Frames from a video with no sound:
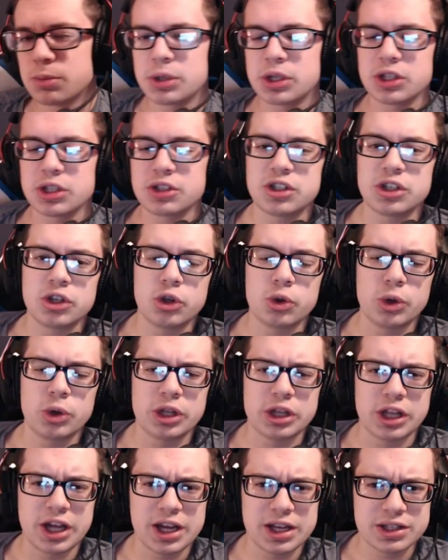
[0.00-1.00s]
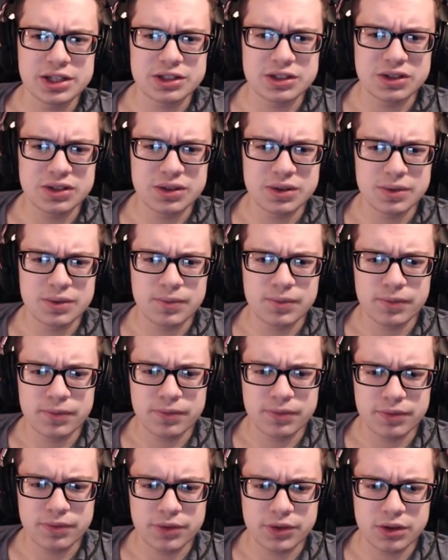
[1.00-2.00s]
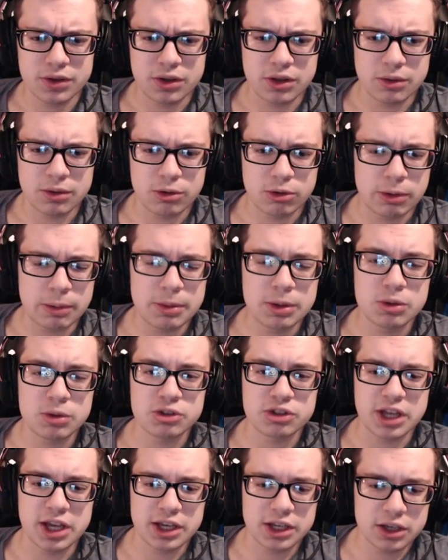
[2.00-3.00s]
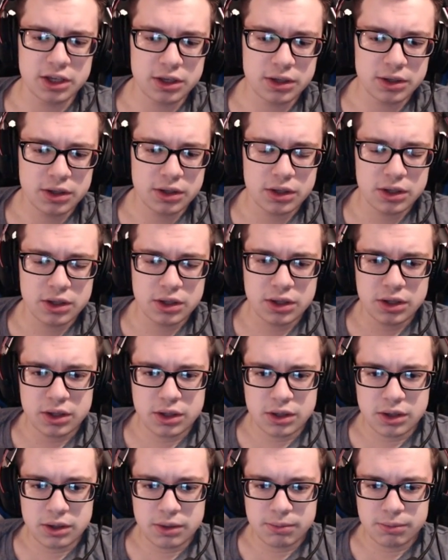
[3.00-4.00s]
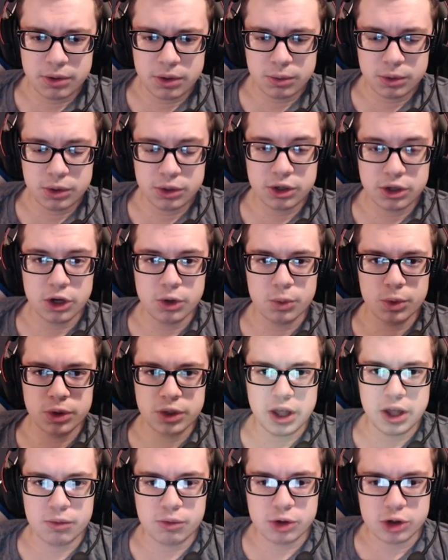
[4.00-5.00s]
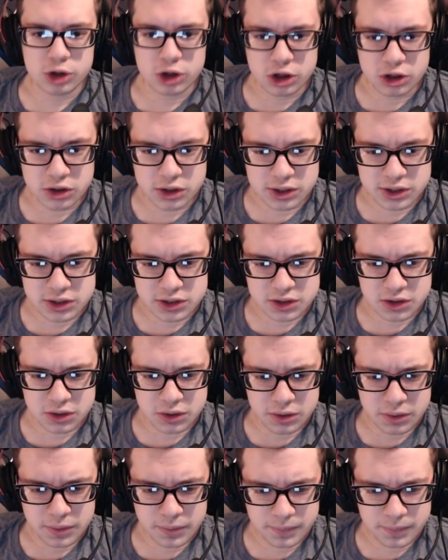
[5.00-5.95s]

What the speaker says: because he knew he lost. Or maybe he was lagging. But we were going to win that regardless, so.